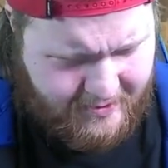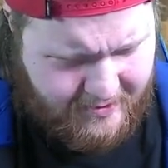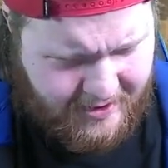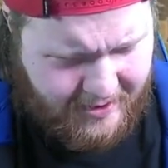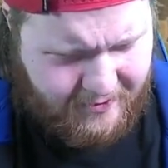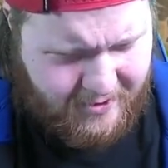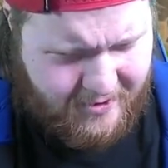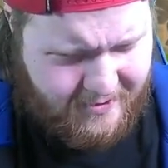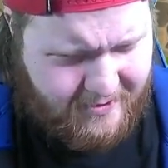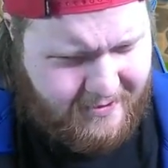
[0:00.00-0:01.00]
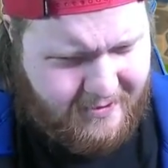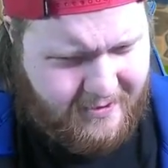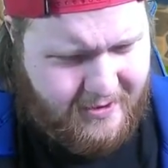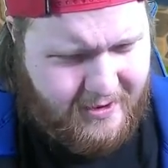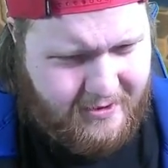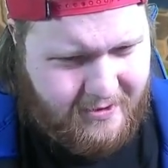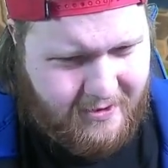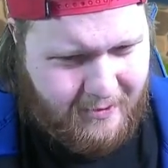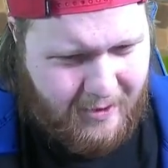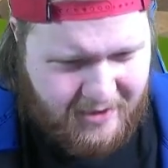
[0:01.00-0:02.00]
Is that everyone?
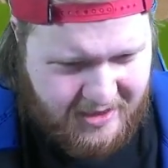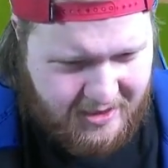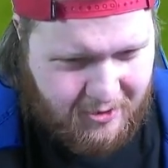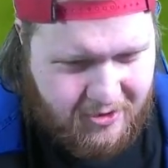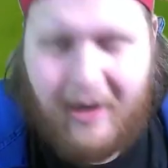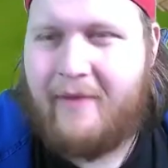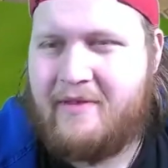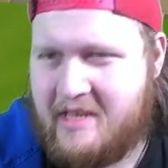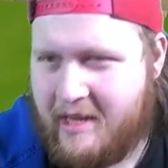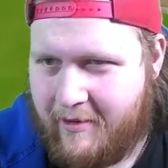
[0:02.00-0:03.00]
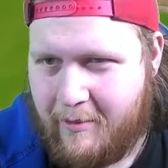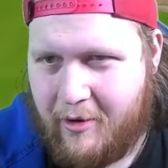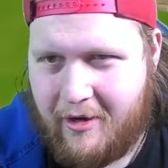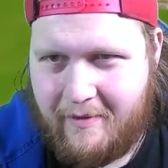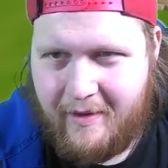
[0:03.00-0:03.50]
Am I missing someone? Trav isn't here anymore.